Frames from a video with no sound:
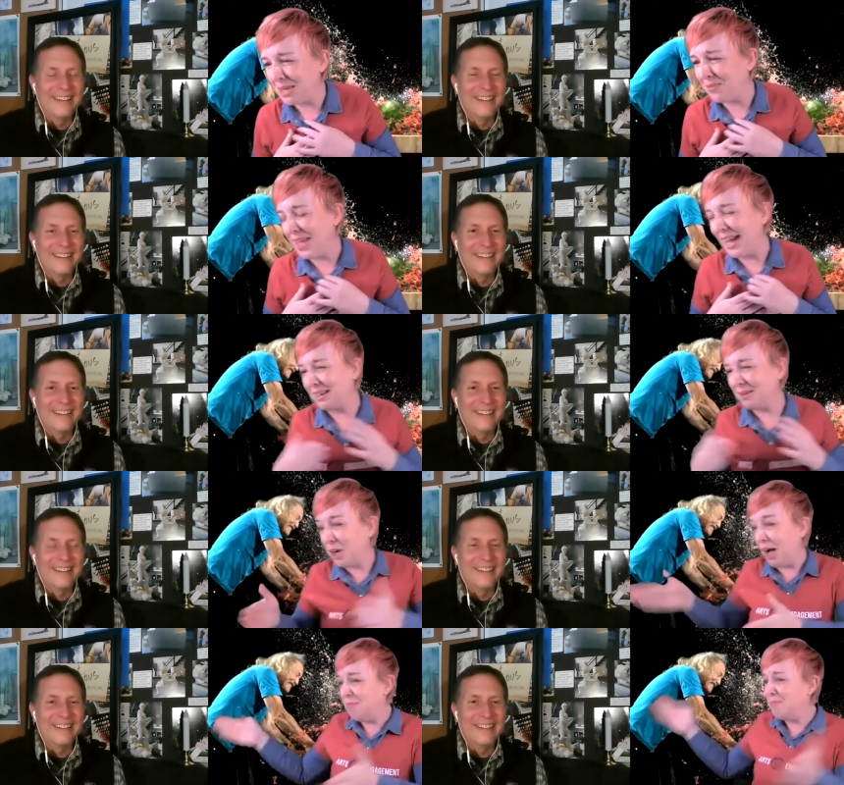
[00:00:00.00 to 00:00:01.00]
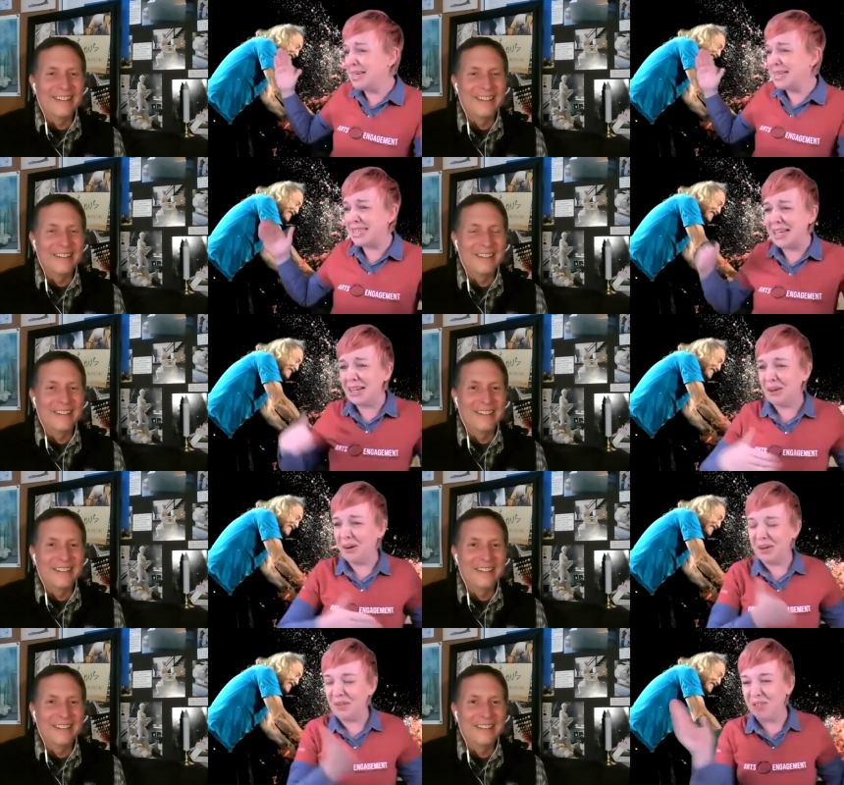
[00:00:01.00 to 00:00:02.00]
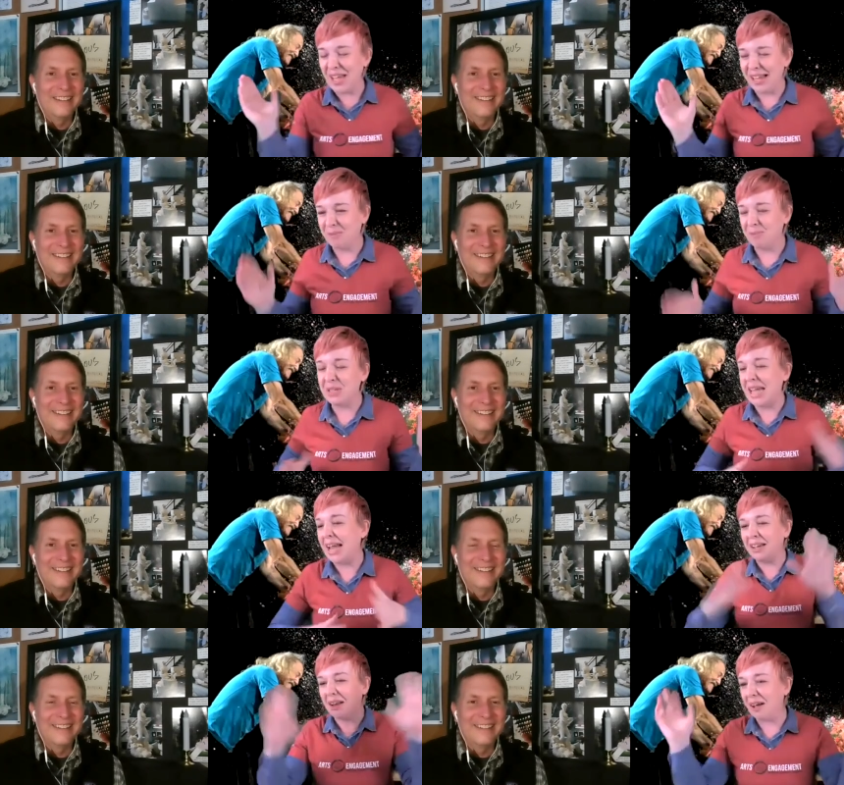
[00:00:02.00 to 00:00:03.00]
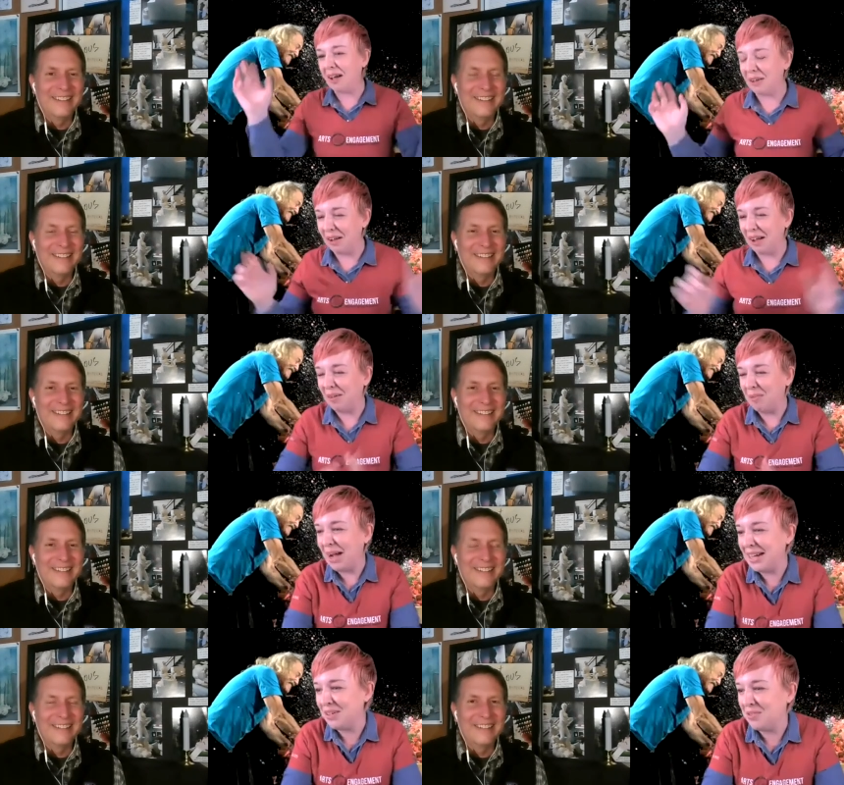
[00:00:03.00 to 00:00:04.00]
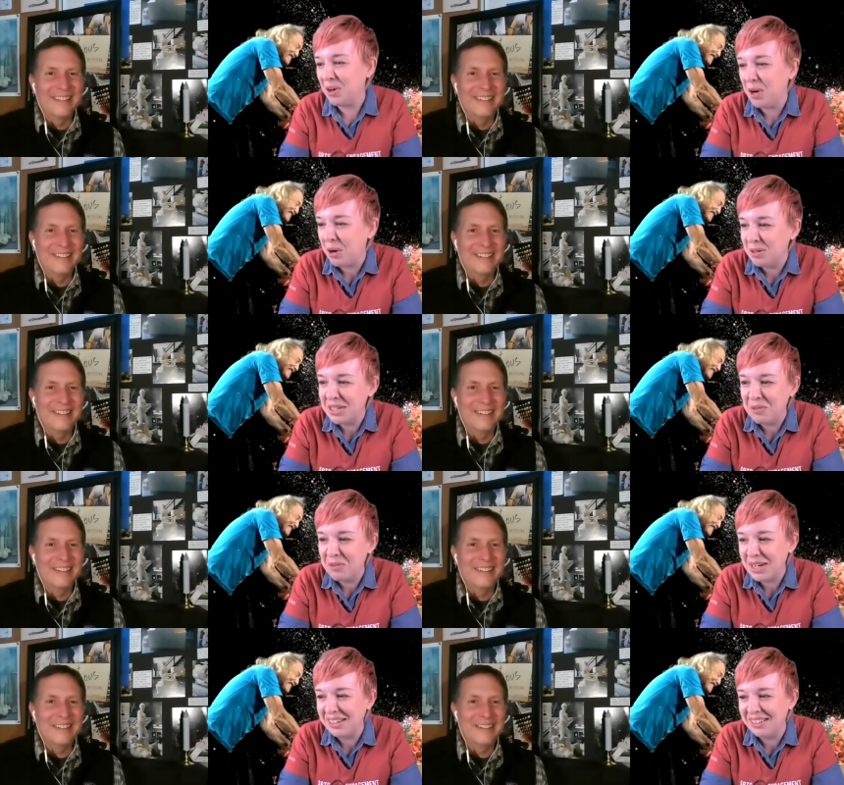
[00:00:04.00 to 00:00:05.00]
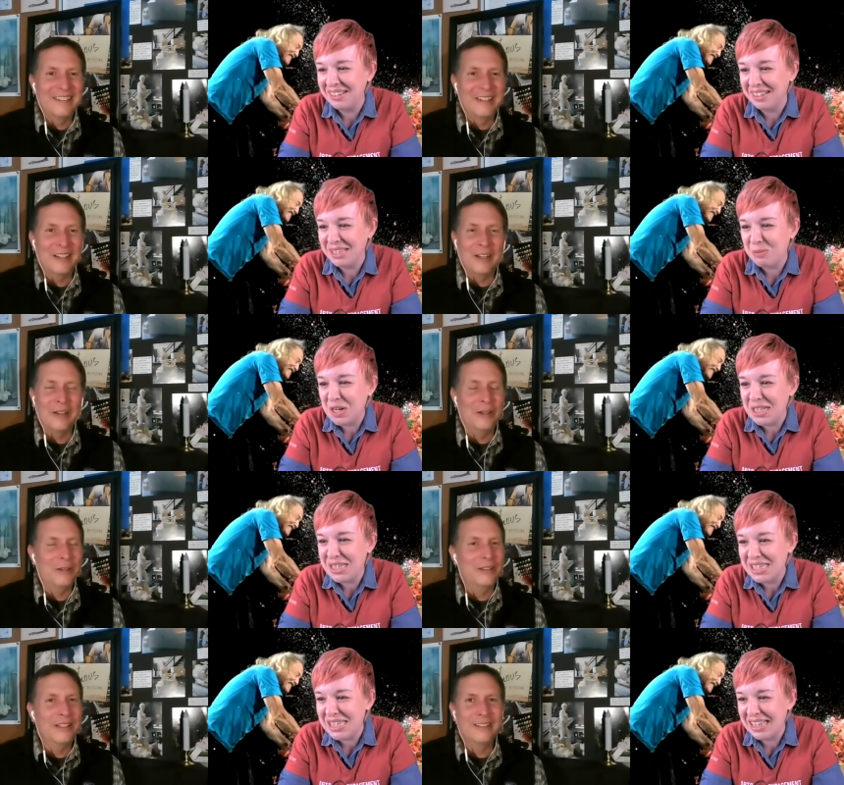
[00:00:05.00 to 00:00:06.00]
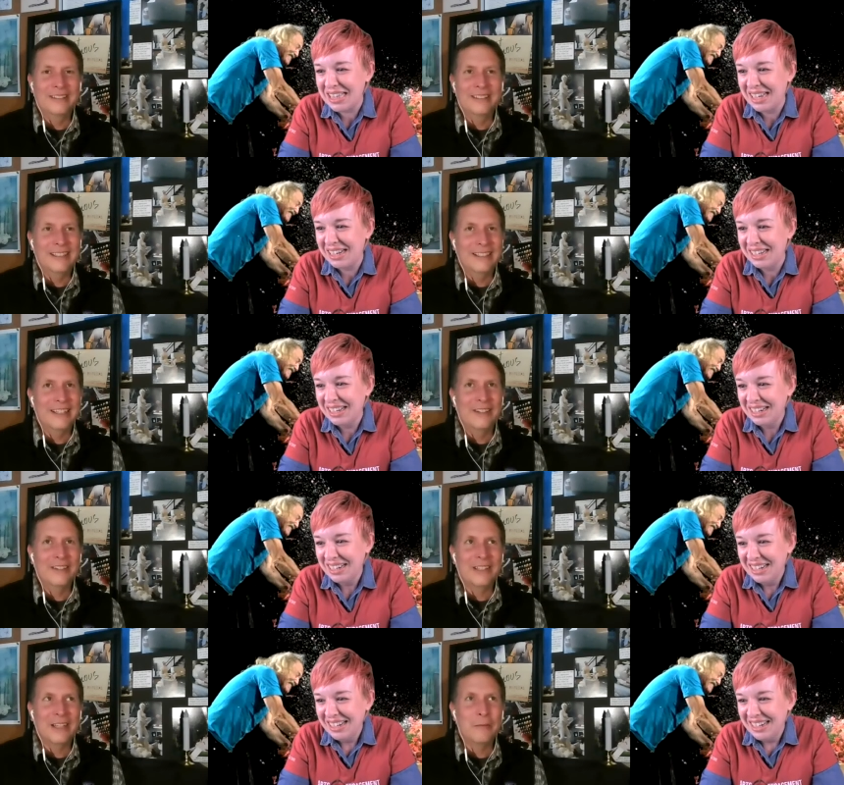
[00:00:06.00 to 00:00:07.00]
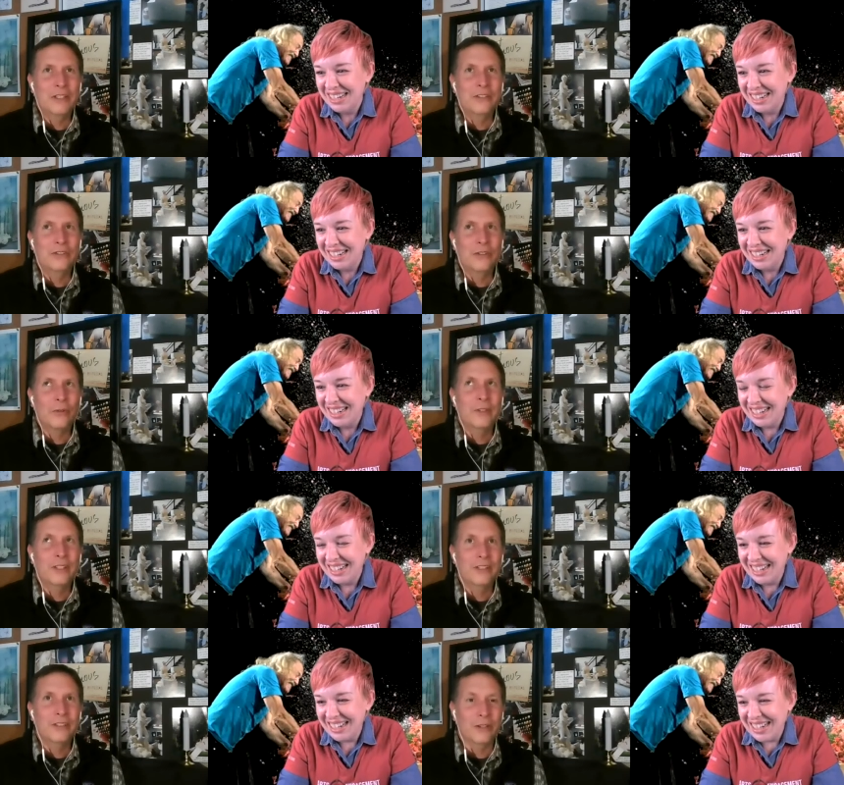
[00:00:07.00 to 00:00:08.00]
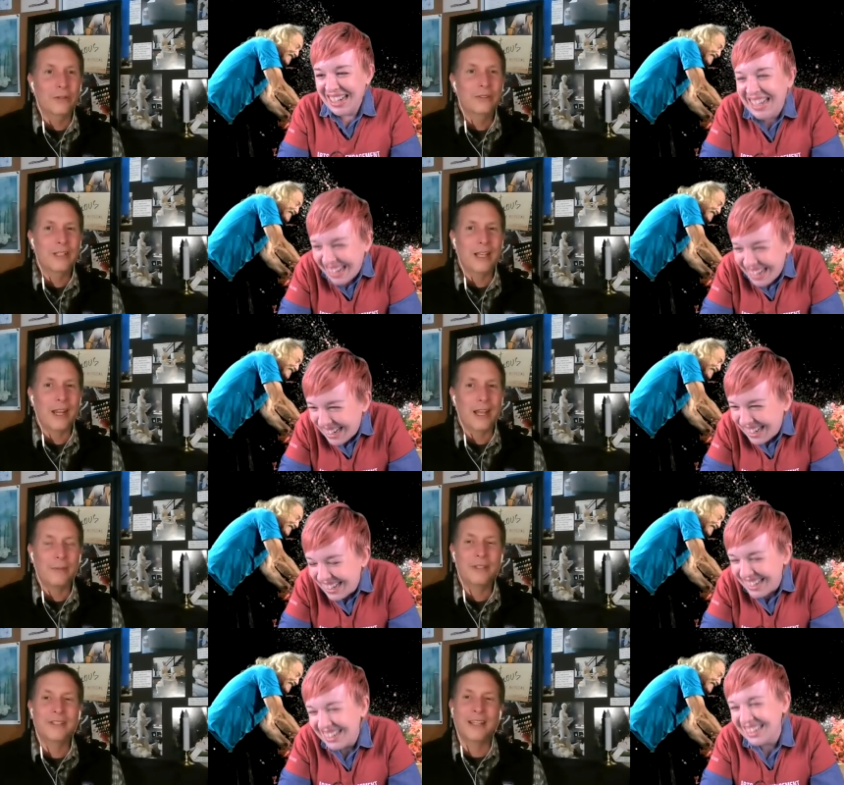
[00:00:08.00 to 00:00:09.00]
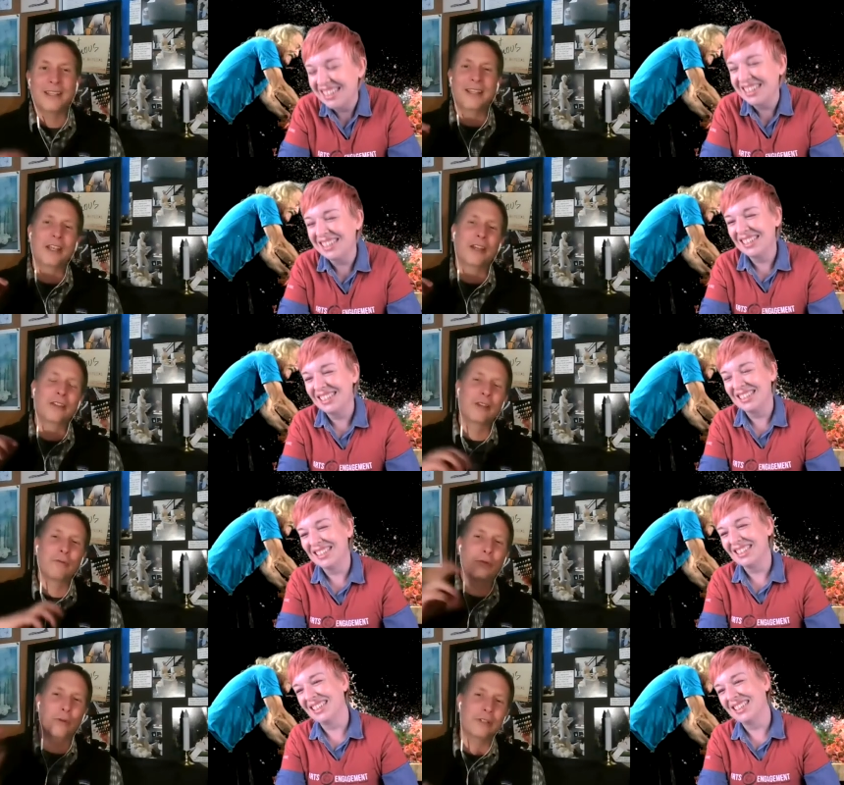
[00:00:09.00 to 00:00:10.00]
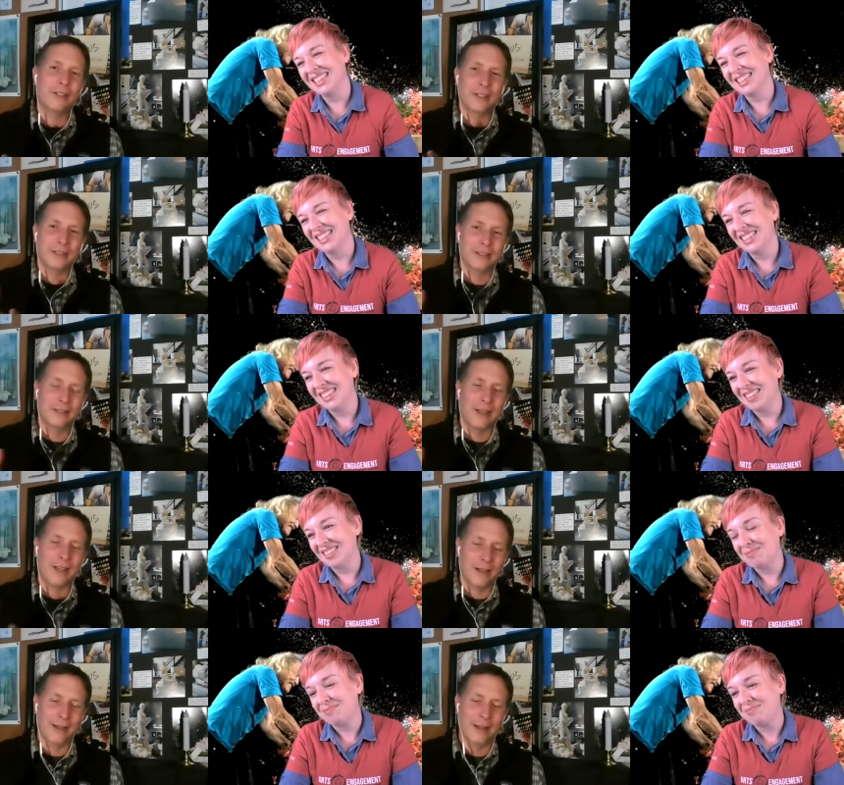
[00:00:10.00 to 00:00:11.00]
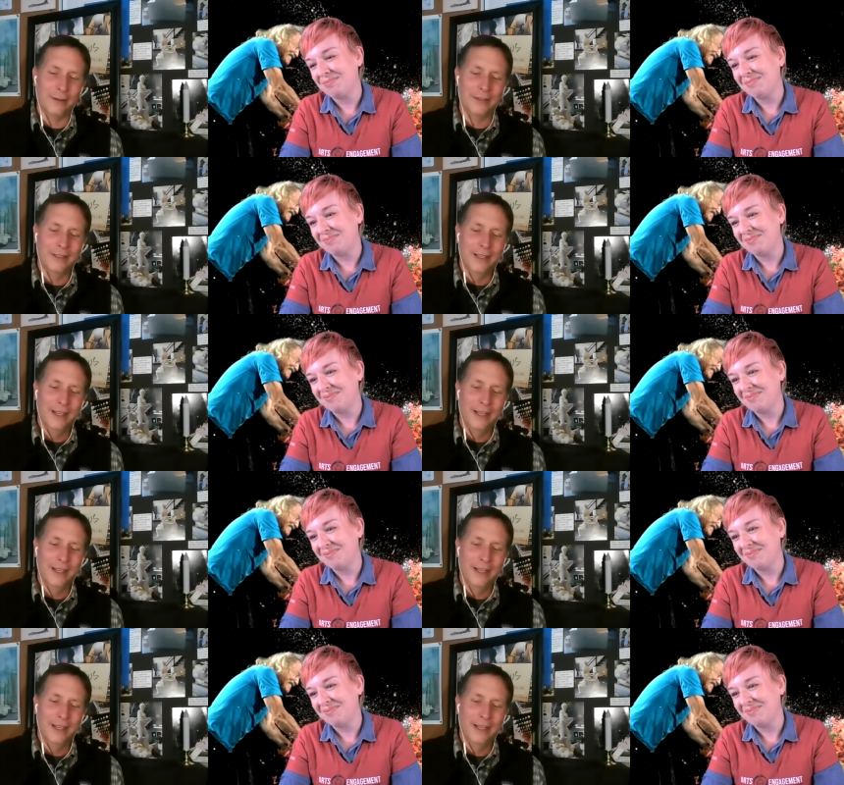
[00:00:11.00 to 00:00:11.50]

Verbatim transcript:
Speaker 1: have like gone missing or have like taken on a, a mind of their own. Do you have any experience? Oh,
Speaker 2: like- there's, there's, I mean, so many shows that happens, and the the unfortunate times